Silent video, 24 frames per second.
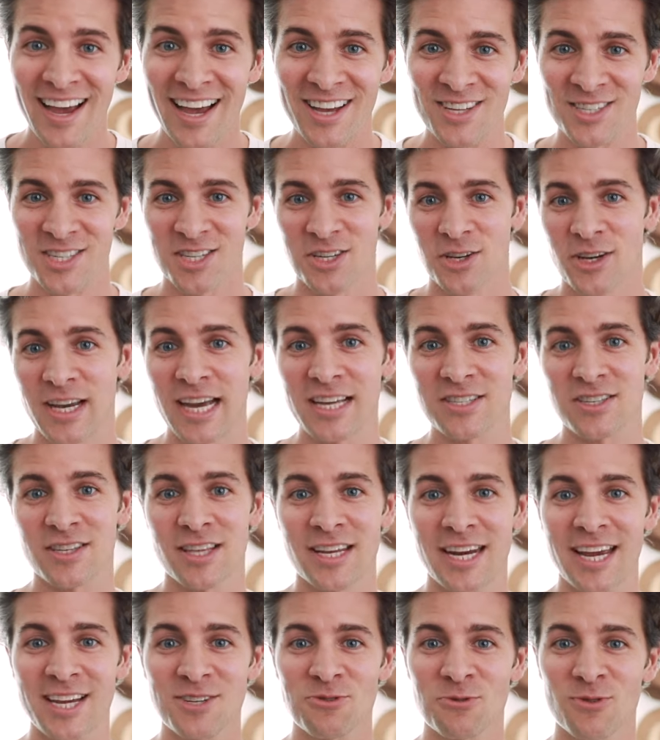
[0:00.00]
I'll see you guys on
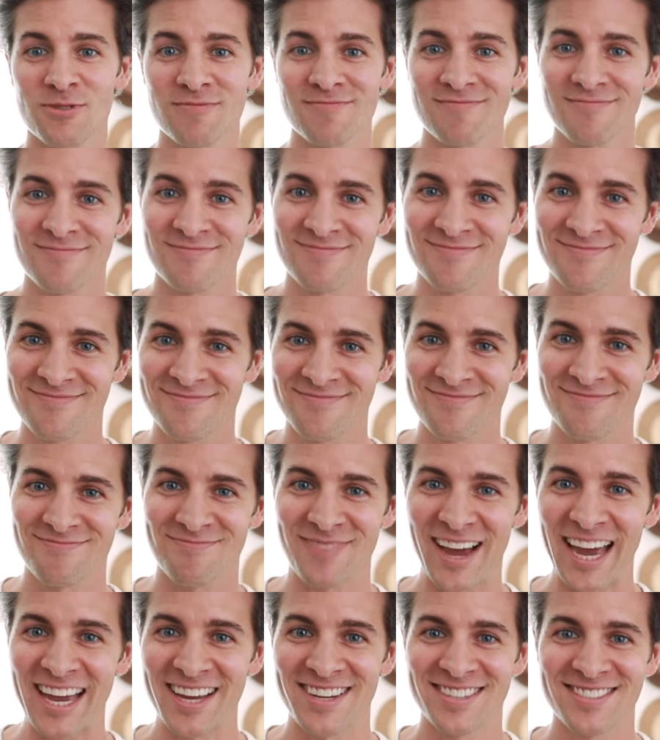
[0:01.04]
the next one.
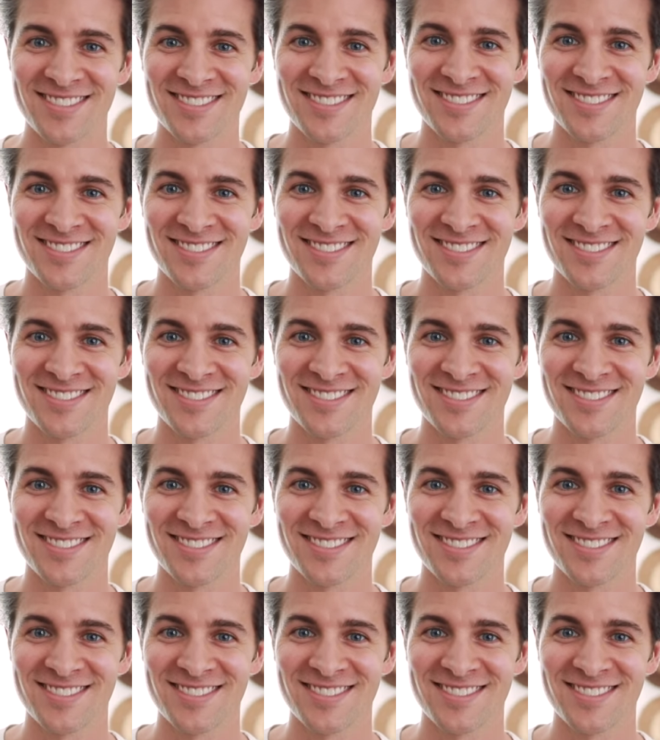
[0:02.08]
Bye.